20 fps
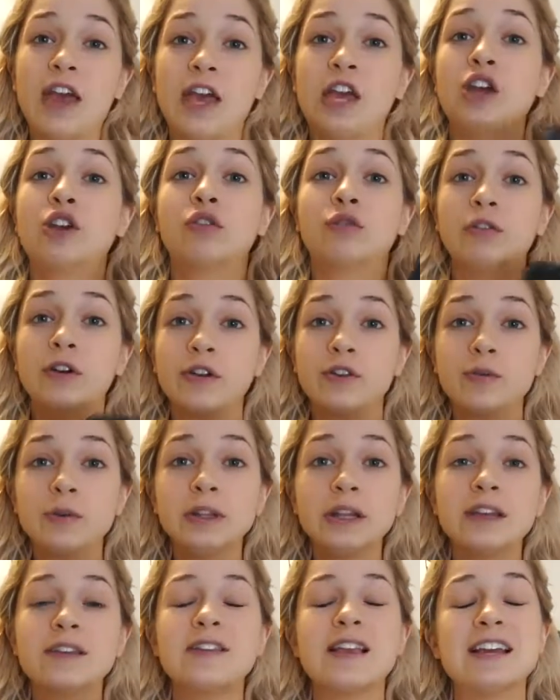a grocery
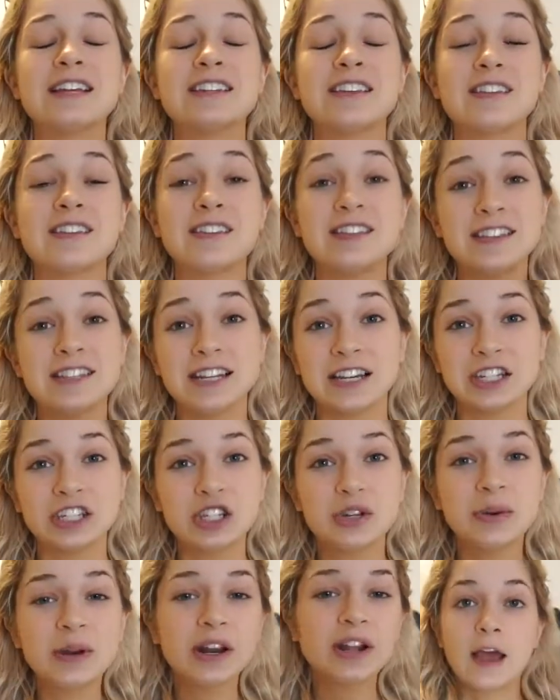list and to stick
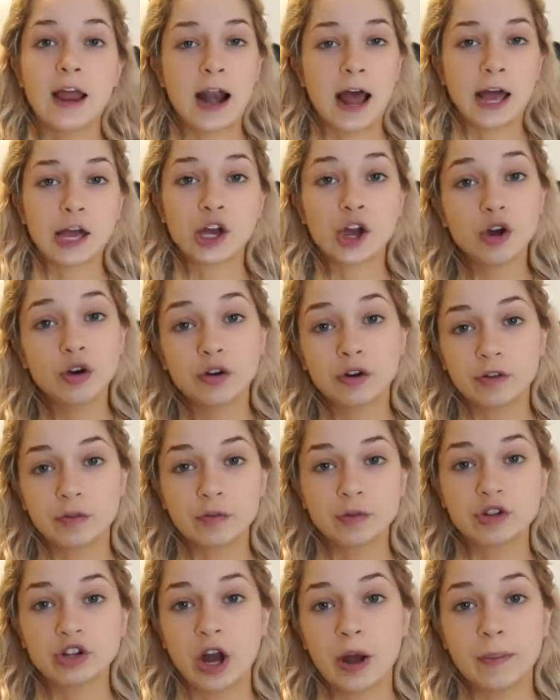to it. And I go
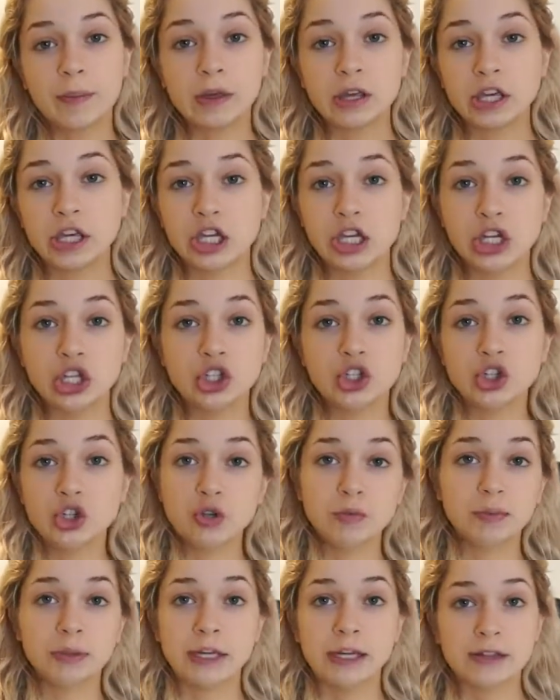grocery shopping in
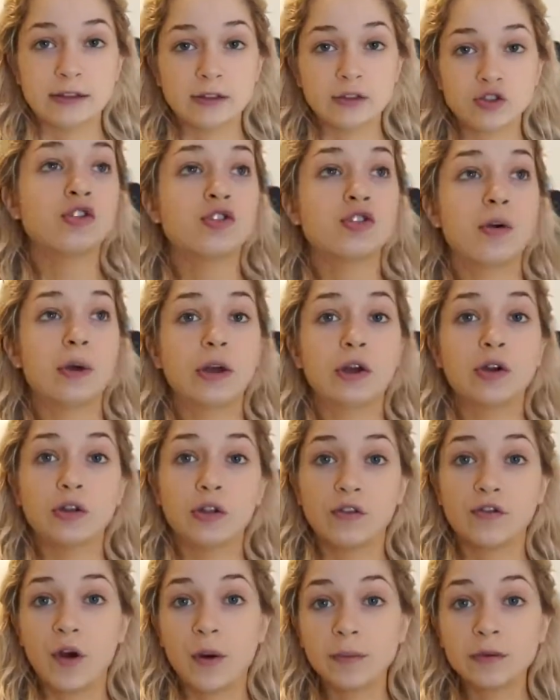two places. So I go to
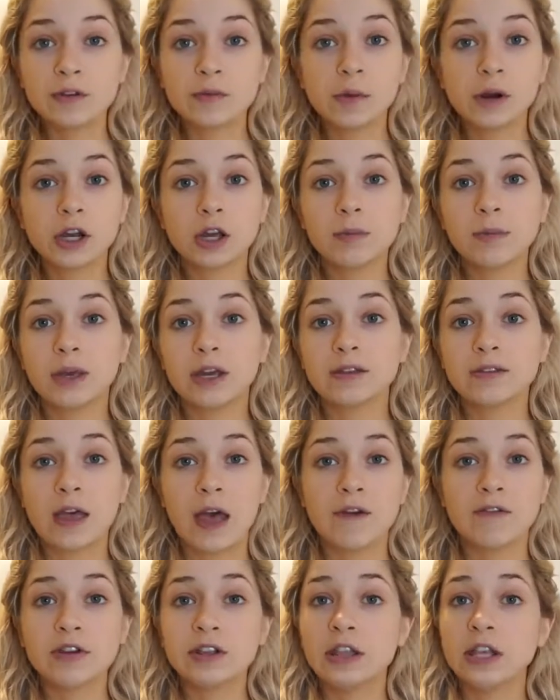the farmer's market because
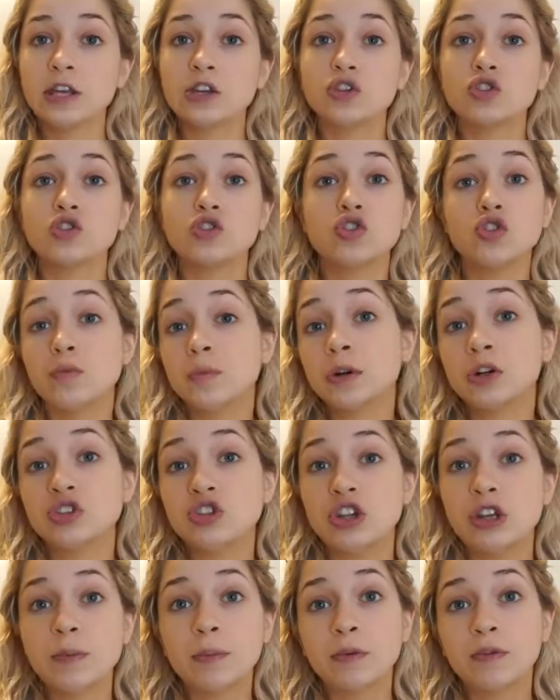everything is super
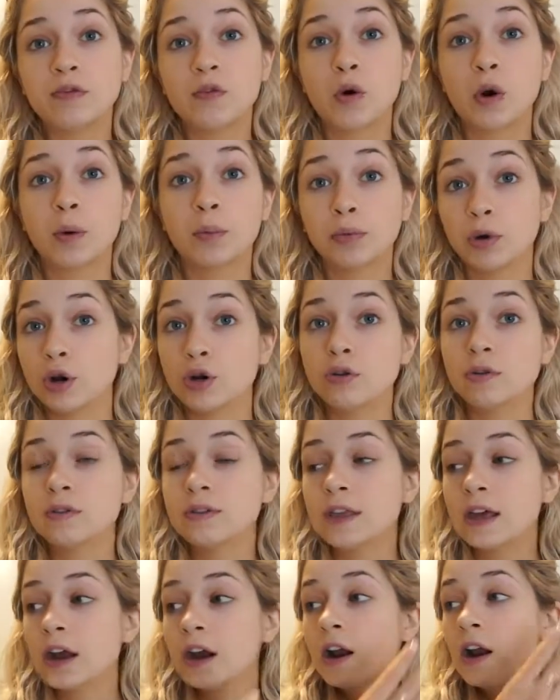cheap for produce
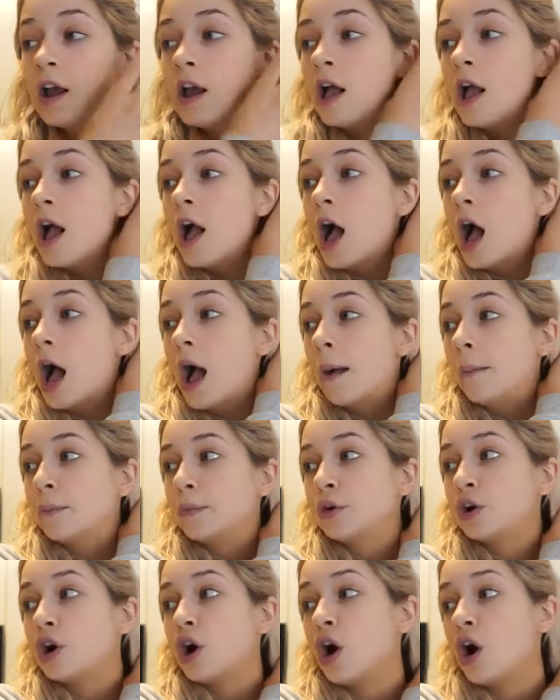there. Um,
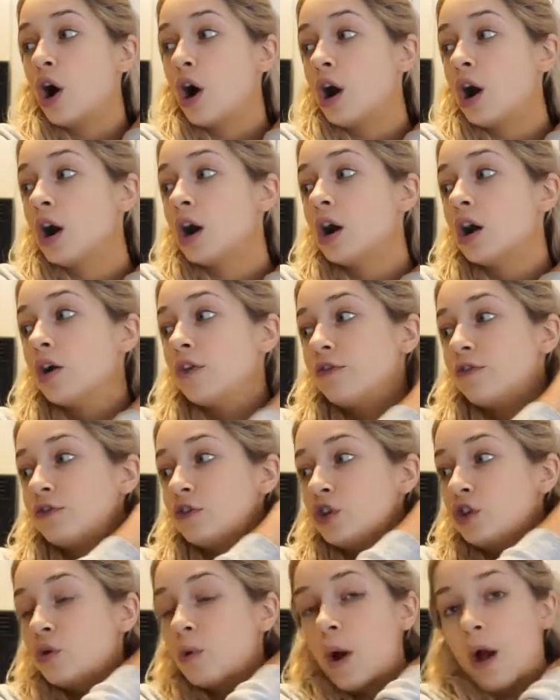there are a
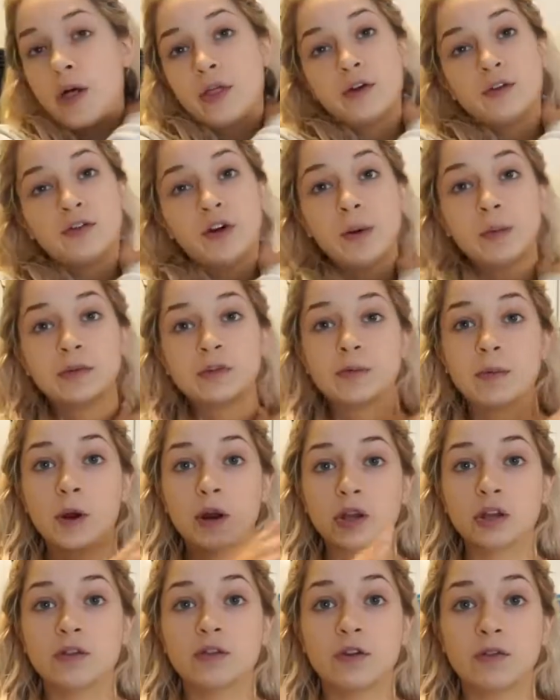few other farmer's
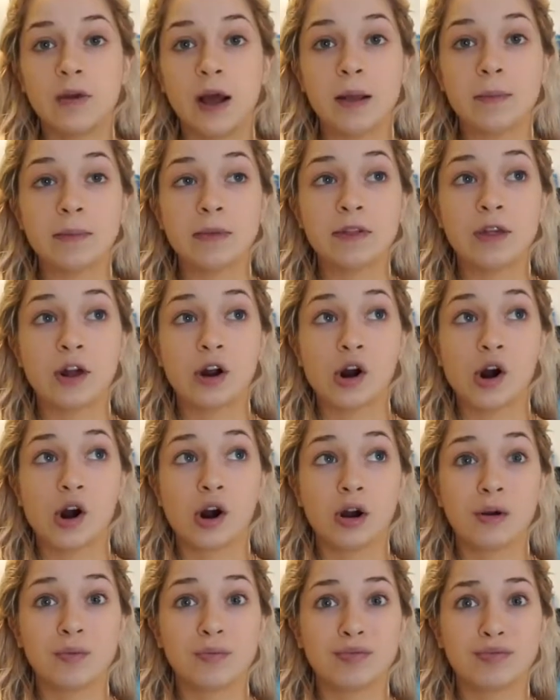markets around me that
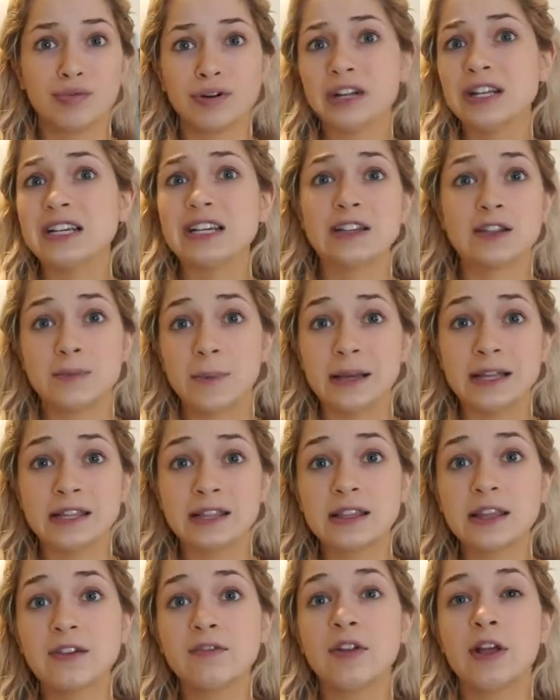are pretty
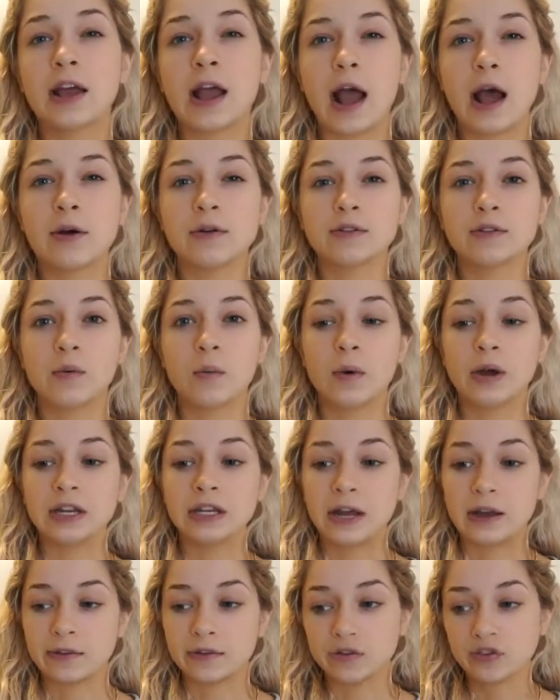expensive. Like I was at
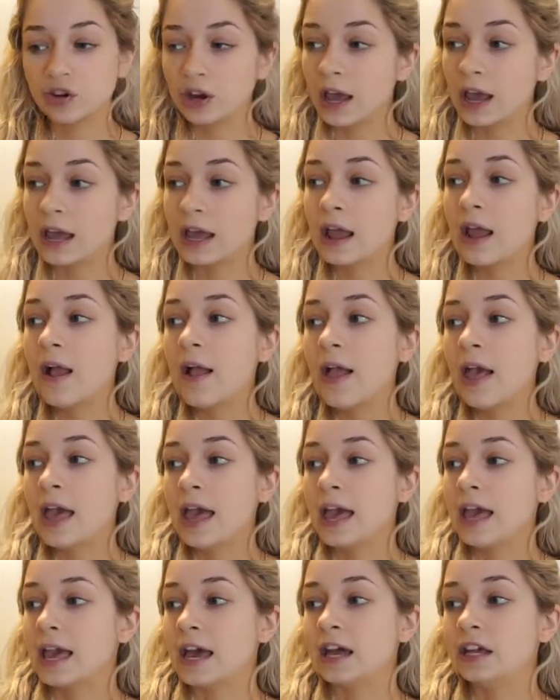one yesterday
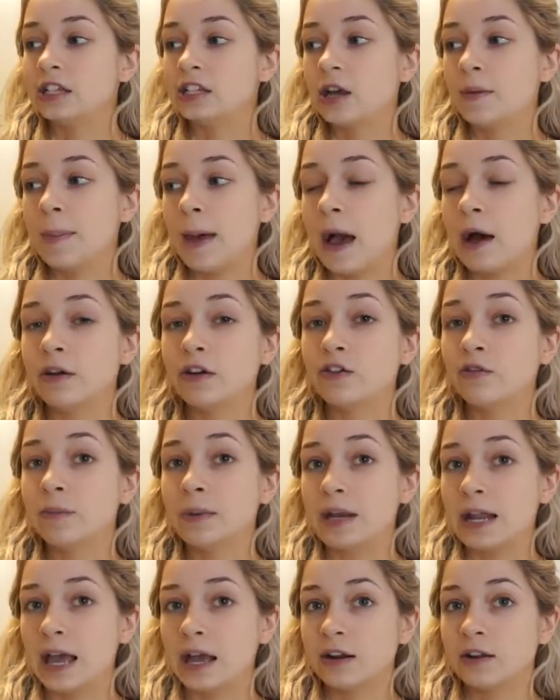and a pound of
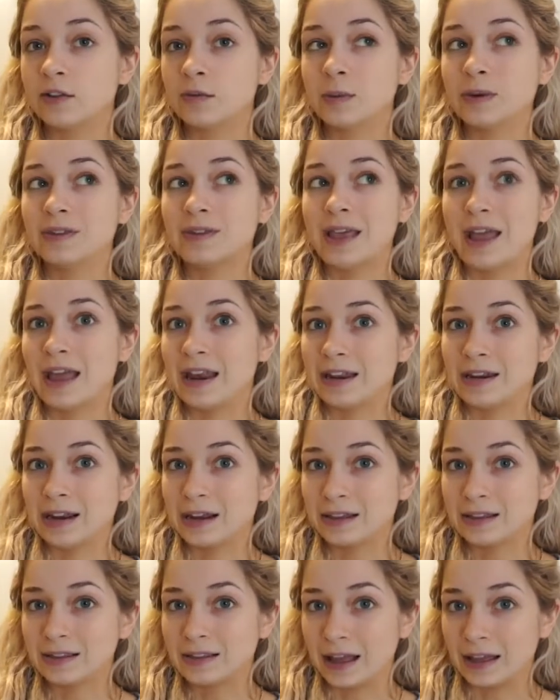bananas was
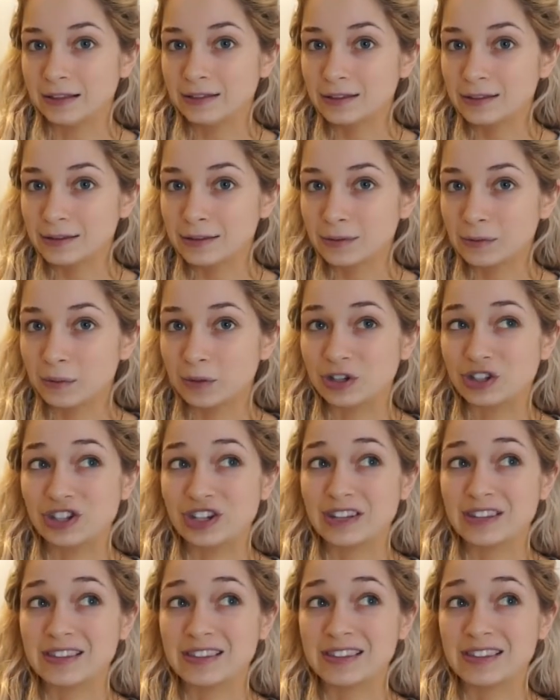89 cents, which
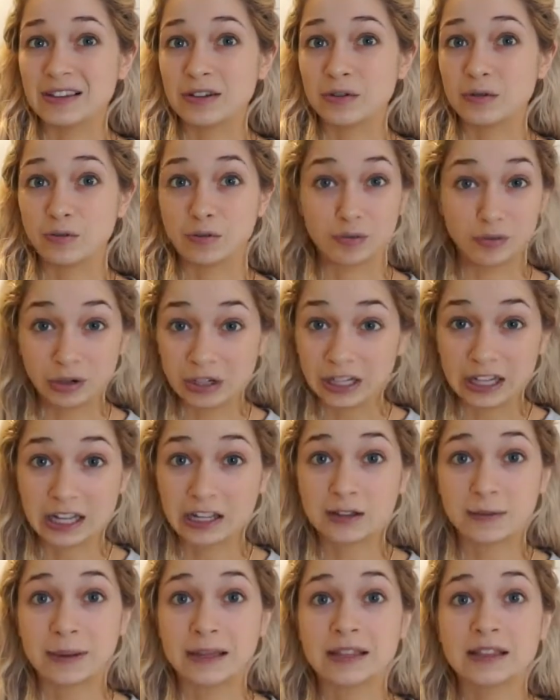is really
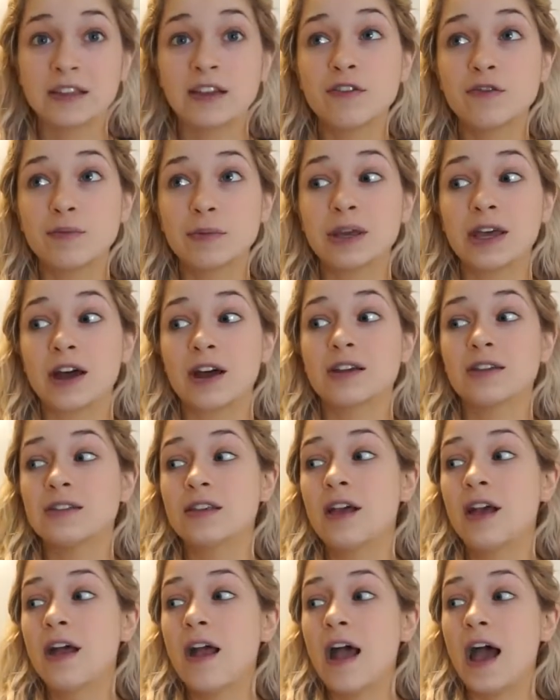expensive because
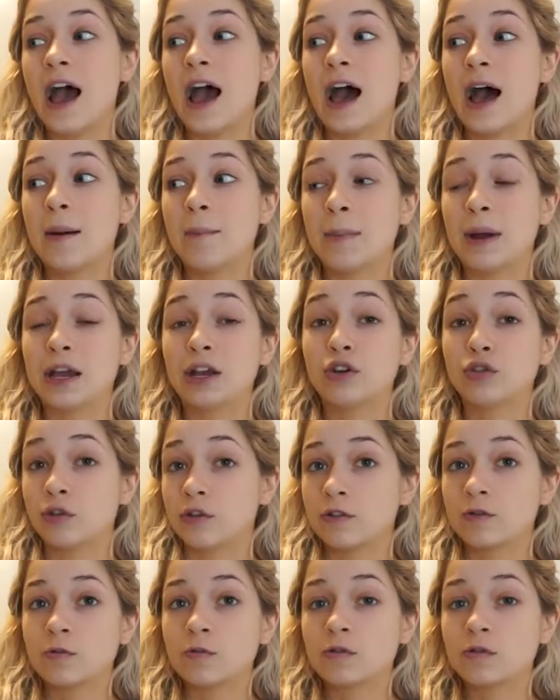at my
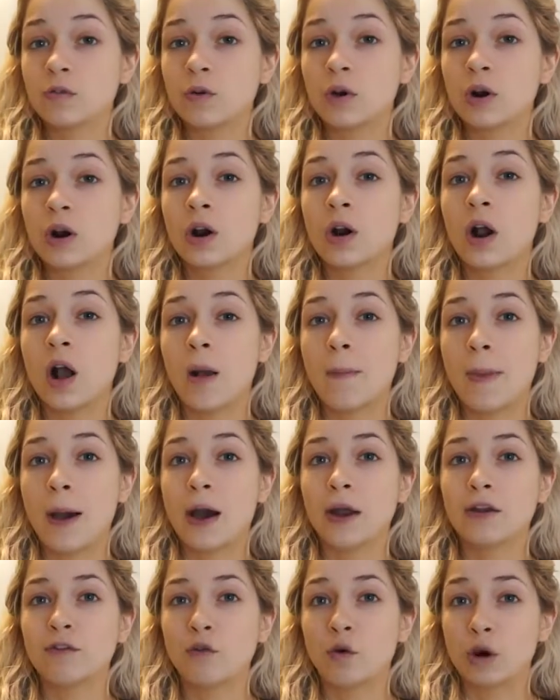grocery store, a
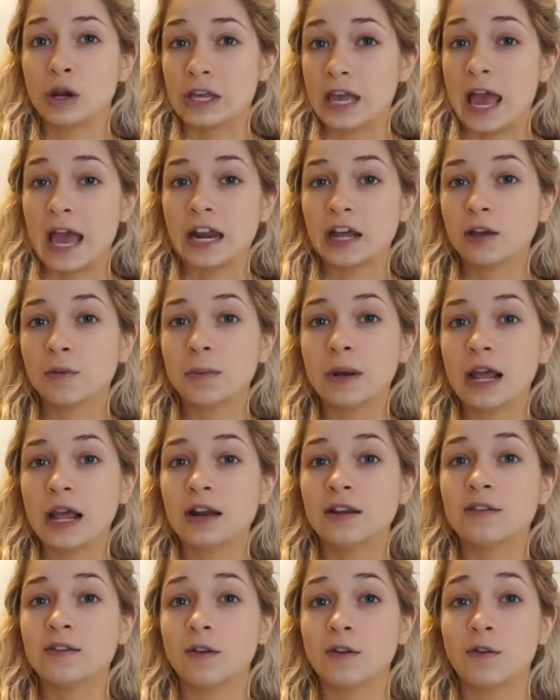pound of organic
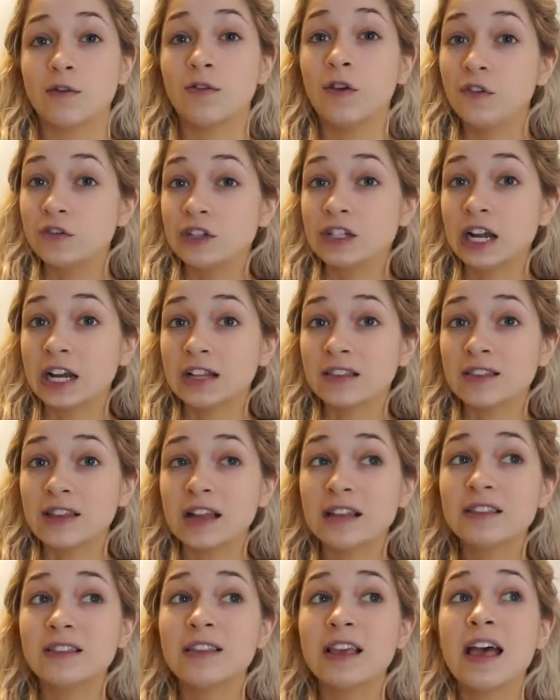bananas is 59
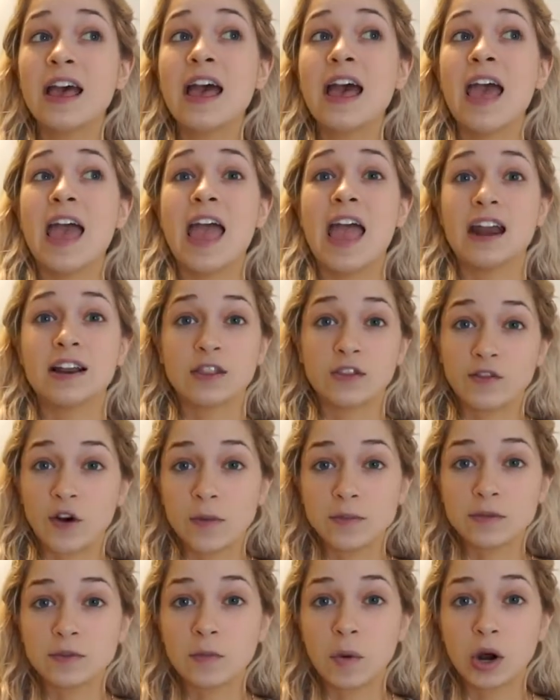cents, and the
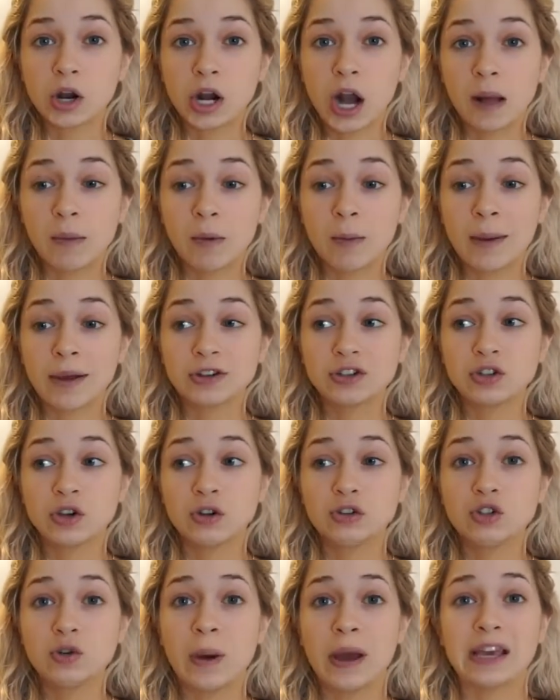farmer's market I'm about to
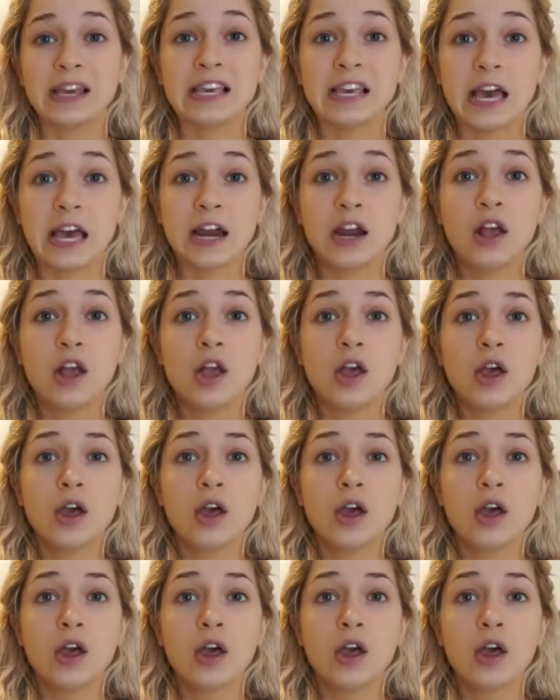go to, I can get